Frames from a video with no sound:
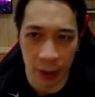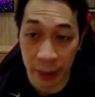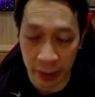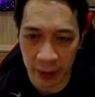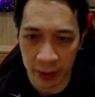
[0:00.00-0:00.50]

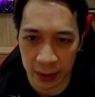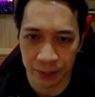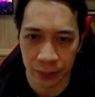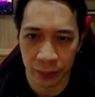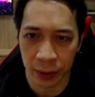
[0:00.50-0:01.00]
benefits,
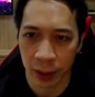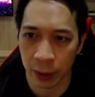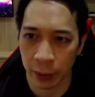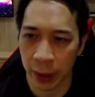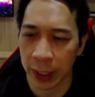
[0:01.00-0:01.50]

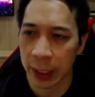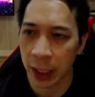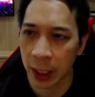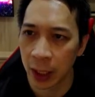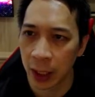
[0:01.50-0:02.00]
right?
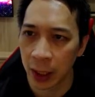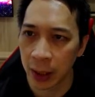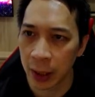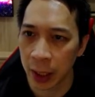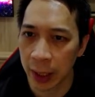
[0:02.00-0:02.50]

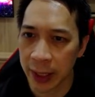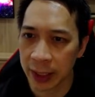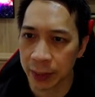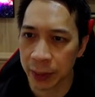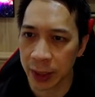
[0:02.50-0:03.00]
And then the
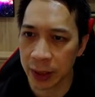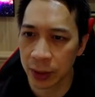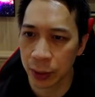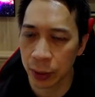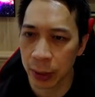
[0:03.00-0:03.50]
last
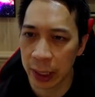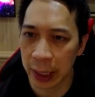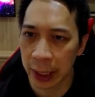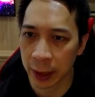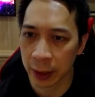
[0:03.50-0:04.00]
piece to a
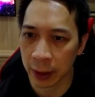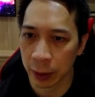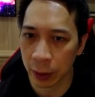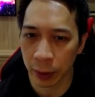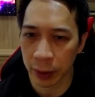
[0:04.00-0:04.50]
landing,
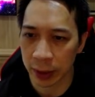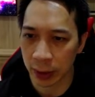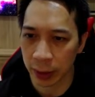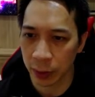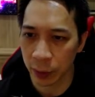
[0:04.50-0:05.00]

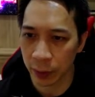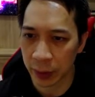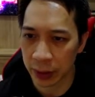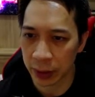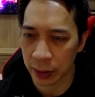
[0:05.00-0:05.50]
2 more
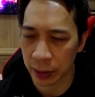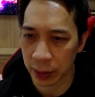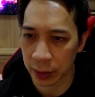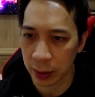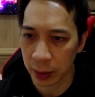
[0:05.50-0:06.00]
pieces
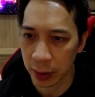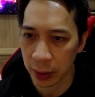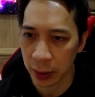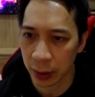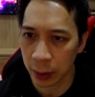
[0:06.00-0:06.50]
really.
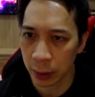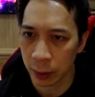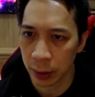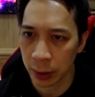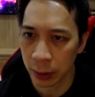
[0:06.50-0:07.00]
And then you
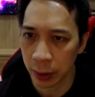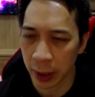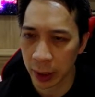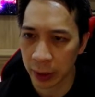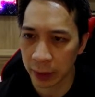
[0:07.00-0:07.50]
want to
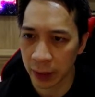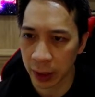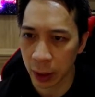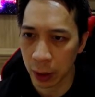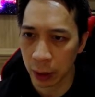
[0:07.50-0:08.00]
have a
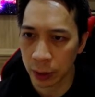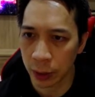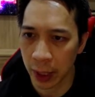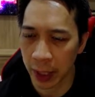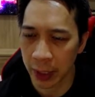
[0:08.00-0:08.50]
call
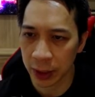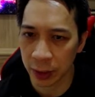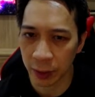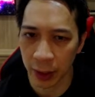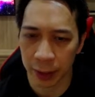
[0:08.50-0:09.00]
to
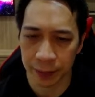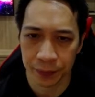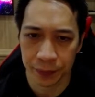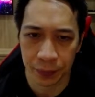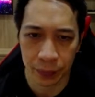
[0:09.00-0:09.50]
action, right?
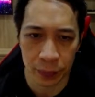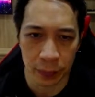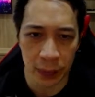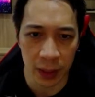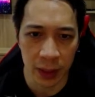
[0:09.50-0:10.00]

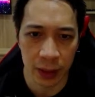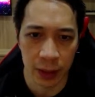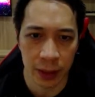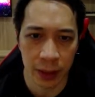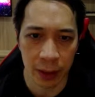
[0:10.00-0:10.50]
So
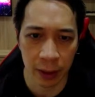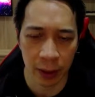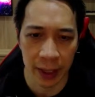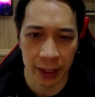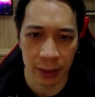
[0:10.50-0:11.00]
this is the call
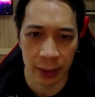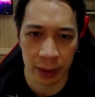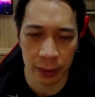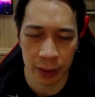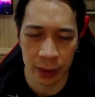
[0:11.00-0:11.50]
to action
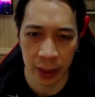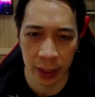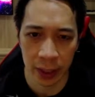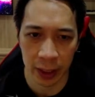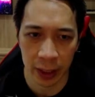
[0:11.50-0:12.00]
button. We'll
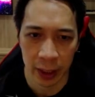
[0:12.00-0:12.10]
say,